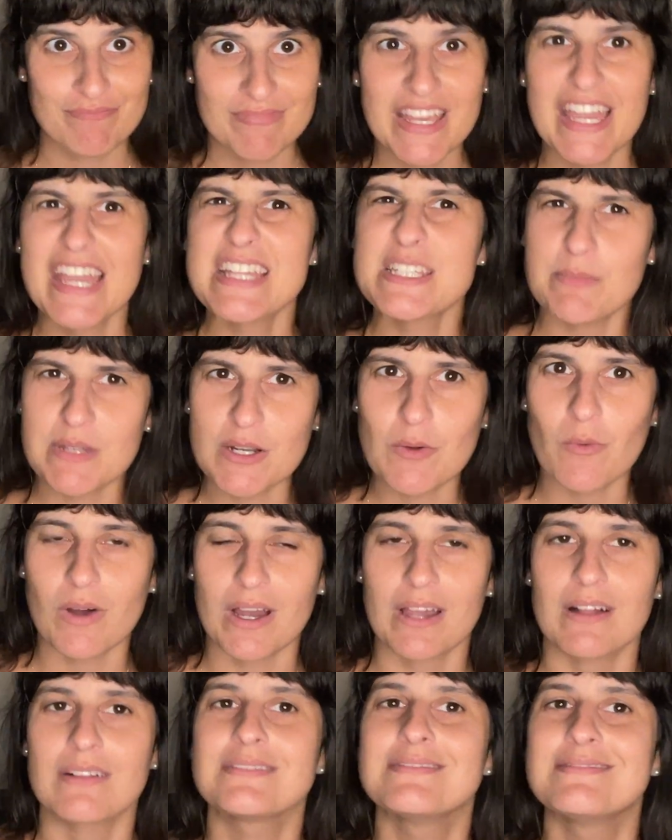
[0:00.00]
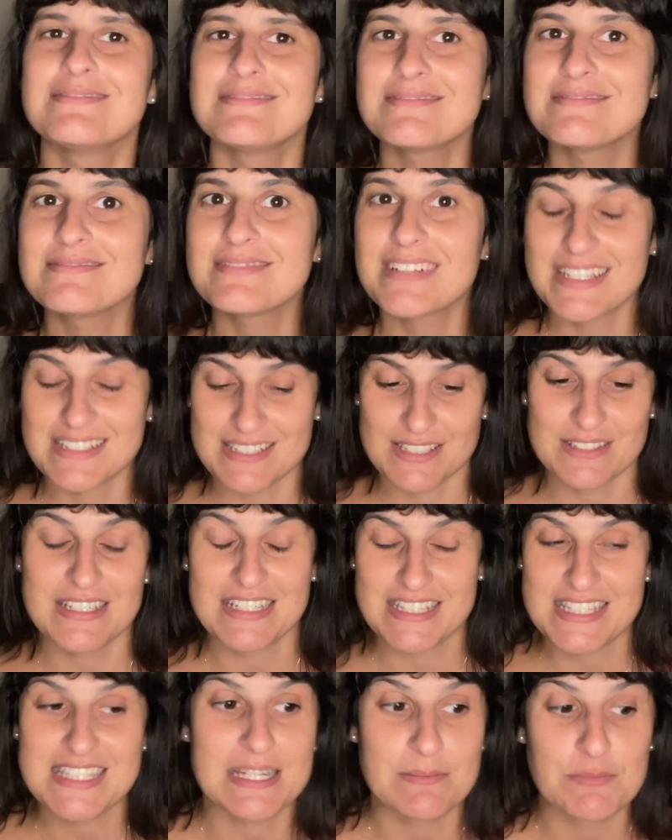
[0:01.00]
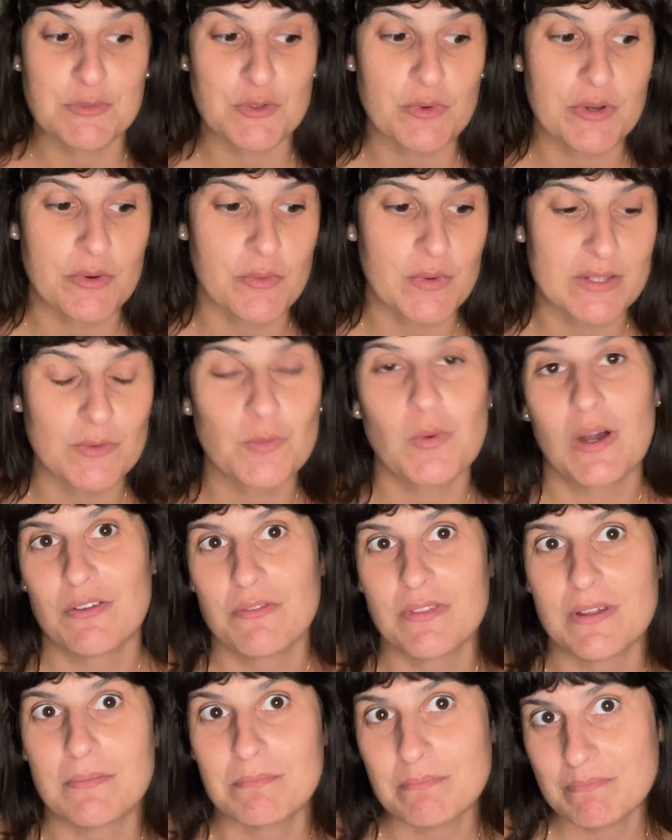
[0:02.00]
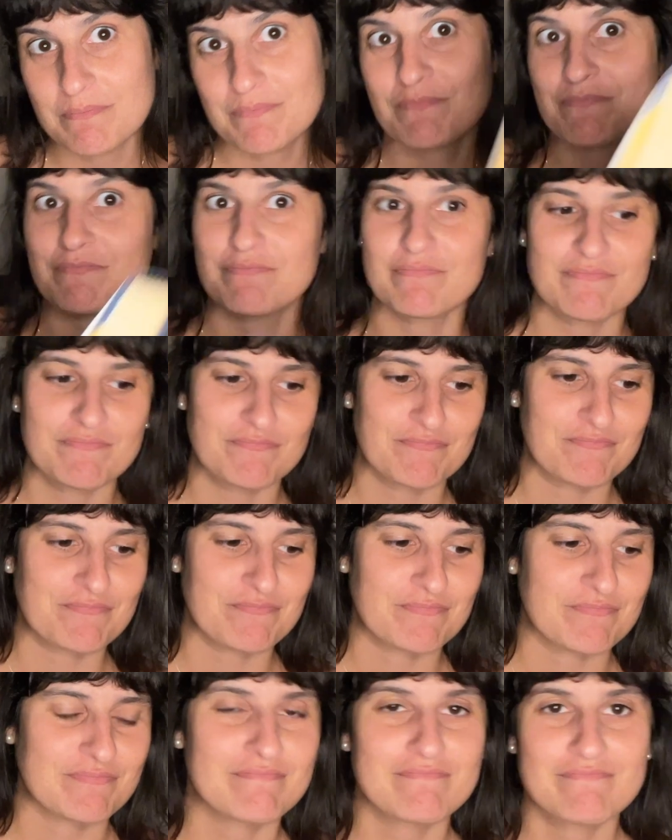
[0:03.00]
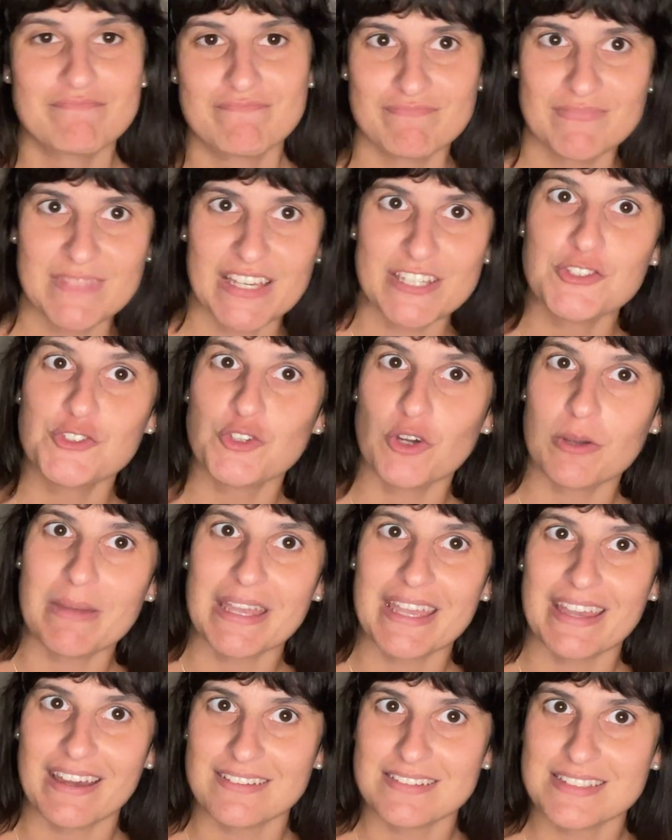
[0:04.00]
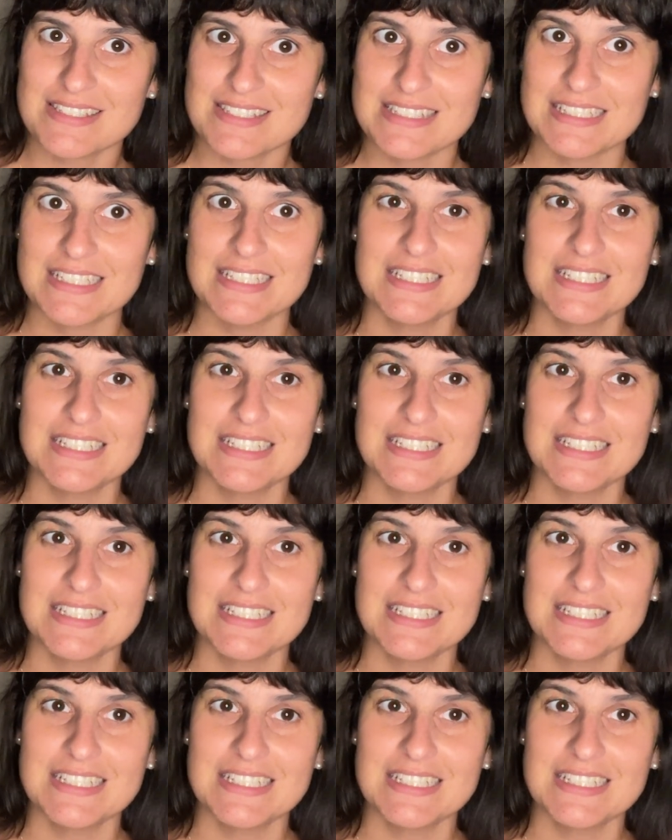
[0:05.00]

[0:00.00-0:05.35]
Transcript: it's been a while. It's time to reread one of them. Enjoy my cats.